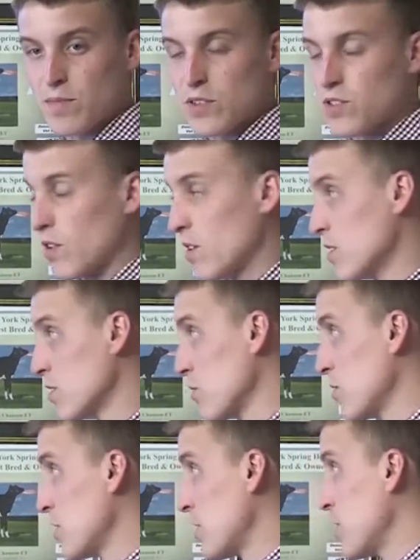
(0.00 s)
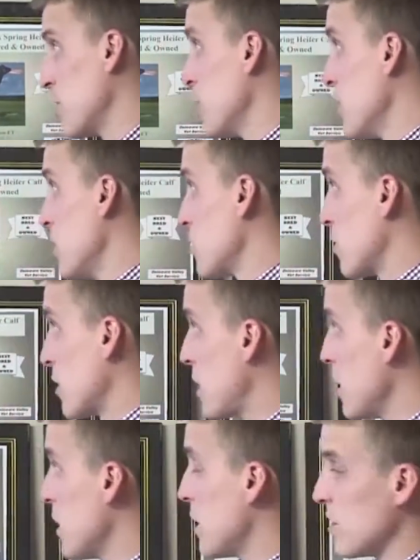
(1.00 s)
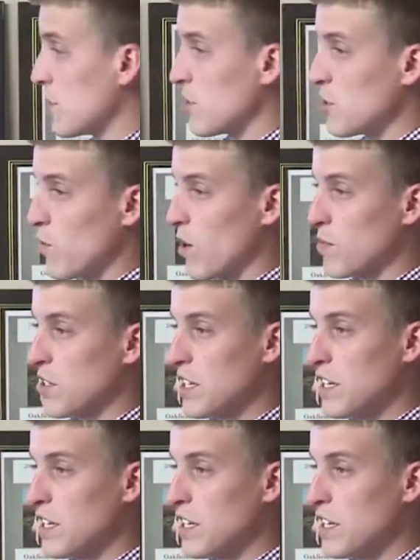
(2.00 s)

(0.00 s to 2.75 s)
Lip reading: So really good. So the key is that you want them to